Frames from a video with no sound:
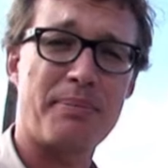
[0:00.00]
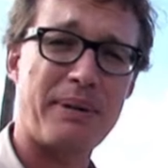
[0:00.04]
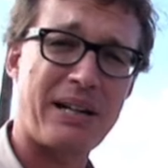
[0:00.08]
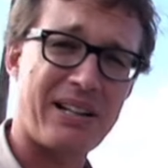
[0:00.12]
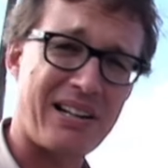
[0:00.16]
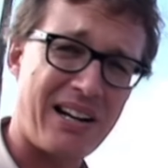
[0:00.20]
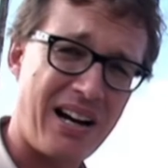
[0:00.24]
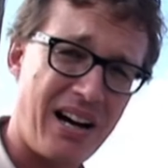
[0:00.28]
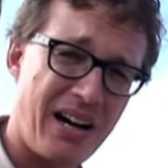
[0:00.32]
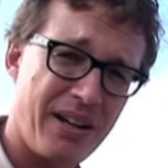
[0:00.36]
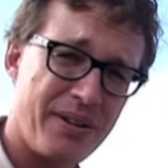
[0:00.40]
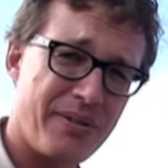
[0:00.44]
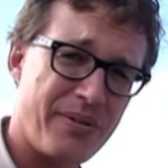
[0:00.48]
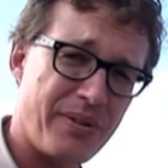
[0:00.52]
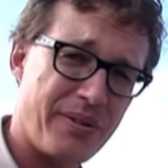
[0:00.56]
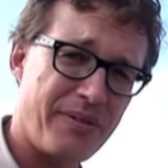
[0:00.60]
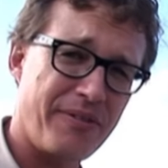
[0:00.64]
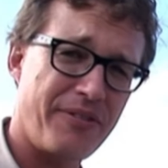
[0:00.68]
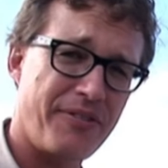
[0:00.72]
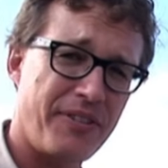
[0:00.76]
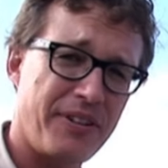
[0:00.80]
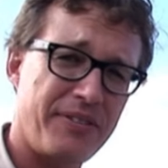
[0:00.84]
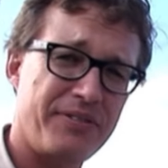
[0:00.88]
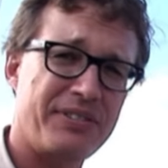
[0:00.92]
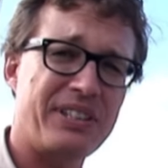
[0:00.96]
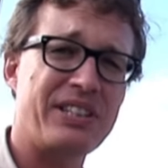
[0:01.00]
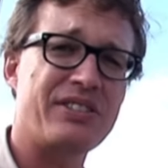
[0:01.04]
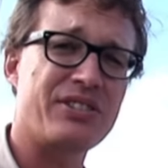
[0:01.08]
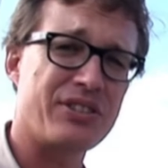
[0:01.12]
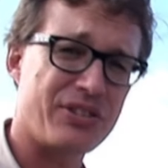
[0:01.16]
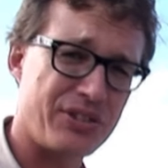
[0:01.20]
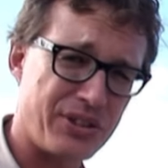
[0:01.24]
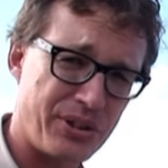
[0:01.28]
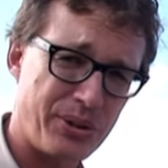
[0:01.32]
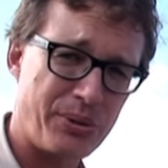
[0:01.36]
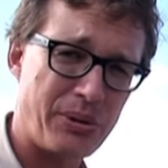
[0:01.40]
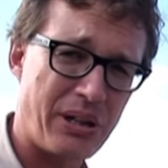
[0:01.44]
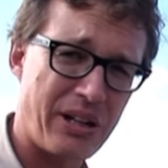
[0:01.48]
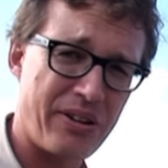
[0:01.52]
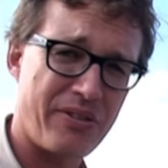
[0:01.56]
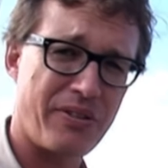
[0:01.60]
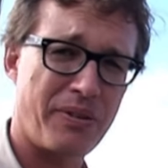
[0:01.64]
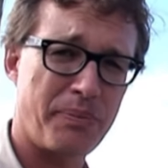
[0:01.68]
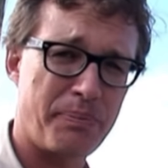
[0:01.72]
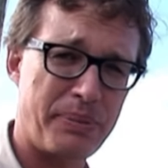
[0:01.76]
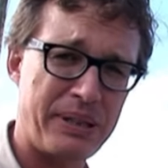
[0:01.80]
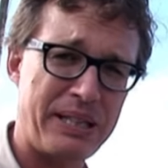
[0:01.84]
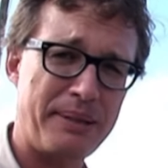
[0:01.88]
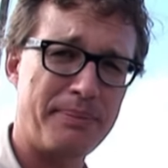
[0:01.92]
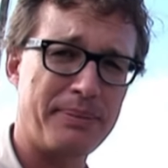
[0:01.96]
about 150 to
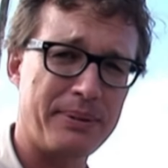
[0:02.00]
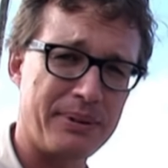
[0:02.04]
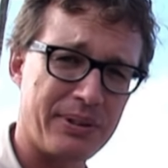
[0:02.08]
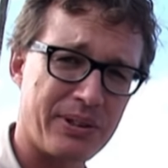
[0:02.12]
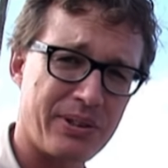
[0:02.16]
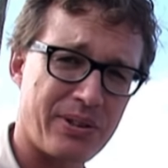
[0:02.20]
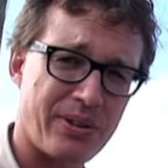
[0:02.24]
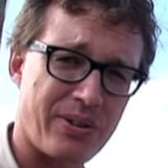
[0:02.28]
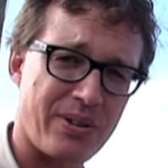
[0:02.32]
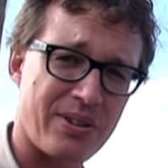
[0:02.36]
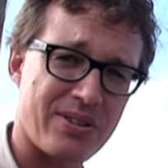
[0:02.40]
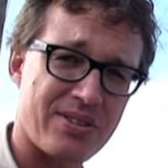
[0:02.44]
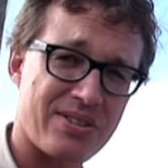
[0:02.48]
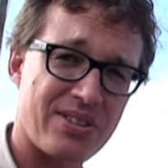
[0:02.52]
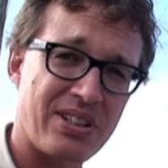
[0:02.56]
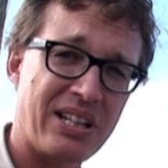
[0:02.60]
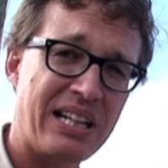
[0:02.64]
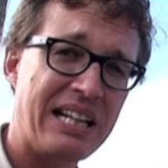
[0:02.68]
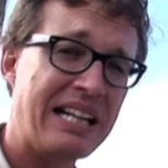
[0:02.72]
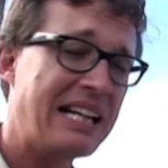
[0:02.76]
200 people across.